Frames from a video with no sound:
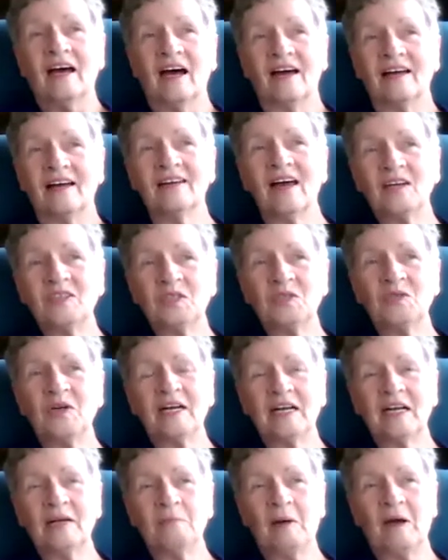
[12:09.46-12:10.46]
Not
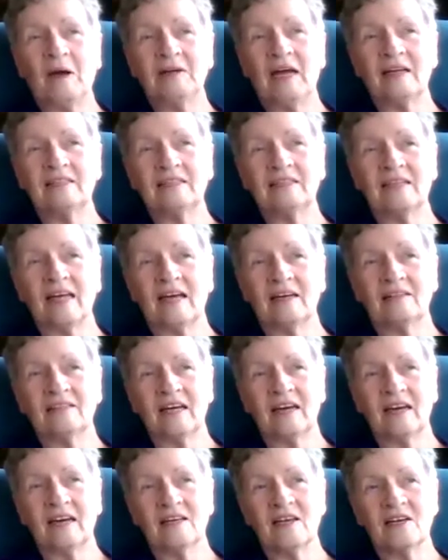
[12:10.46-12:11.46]
directly, but
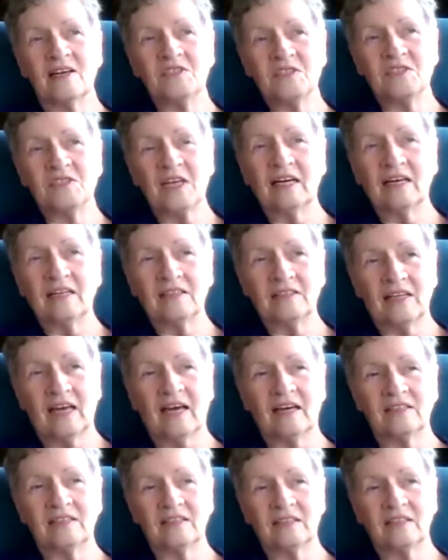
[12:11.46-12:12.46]
they said
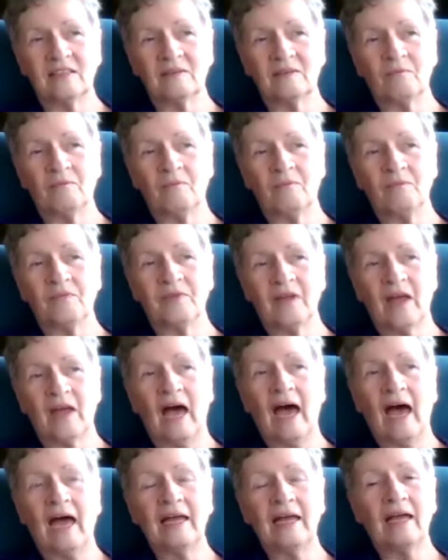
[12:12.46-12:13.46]
that
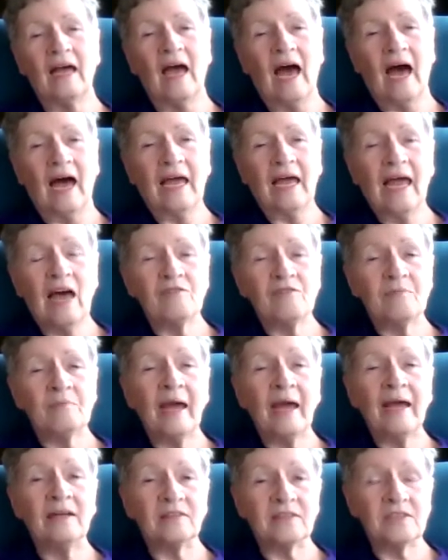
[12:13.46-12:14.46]
I have
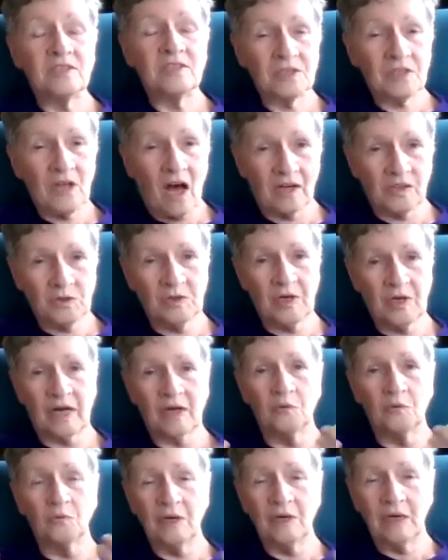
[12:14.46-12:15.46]
made this
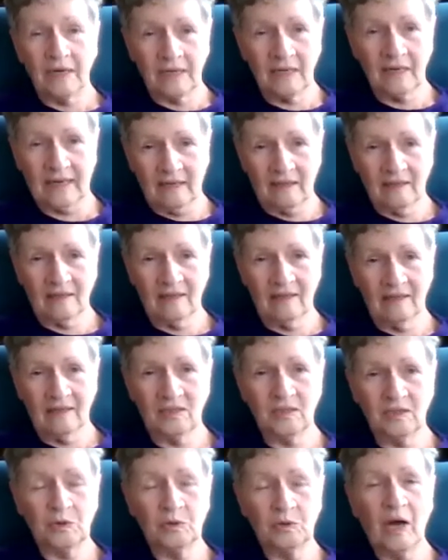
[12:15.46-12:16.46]
contract willingly.
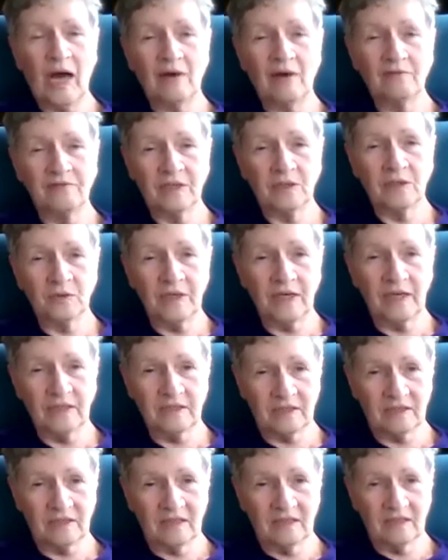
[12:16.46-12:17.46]
You have
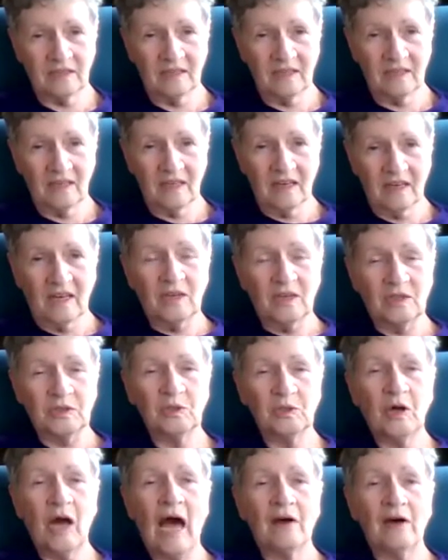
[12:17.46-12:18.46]
agreed.
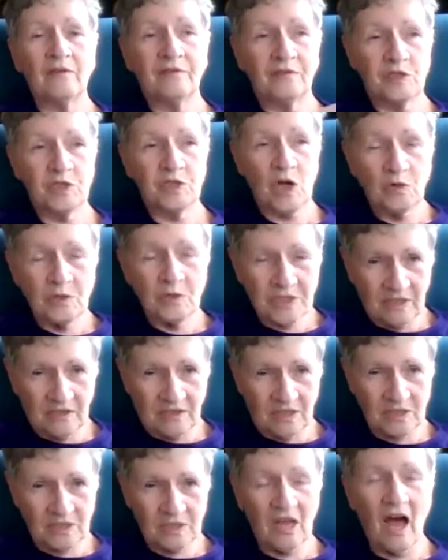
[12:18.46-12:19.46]
You have chosen
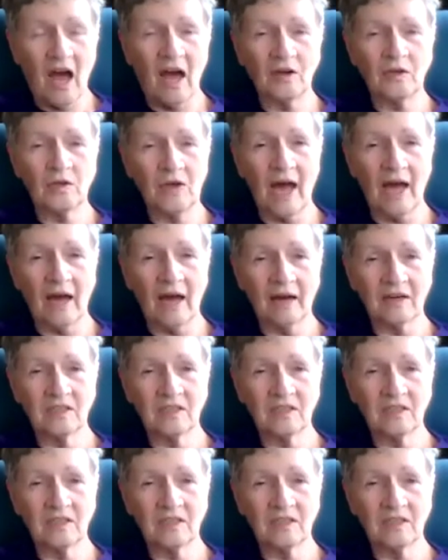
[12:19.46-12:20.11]
this contract.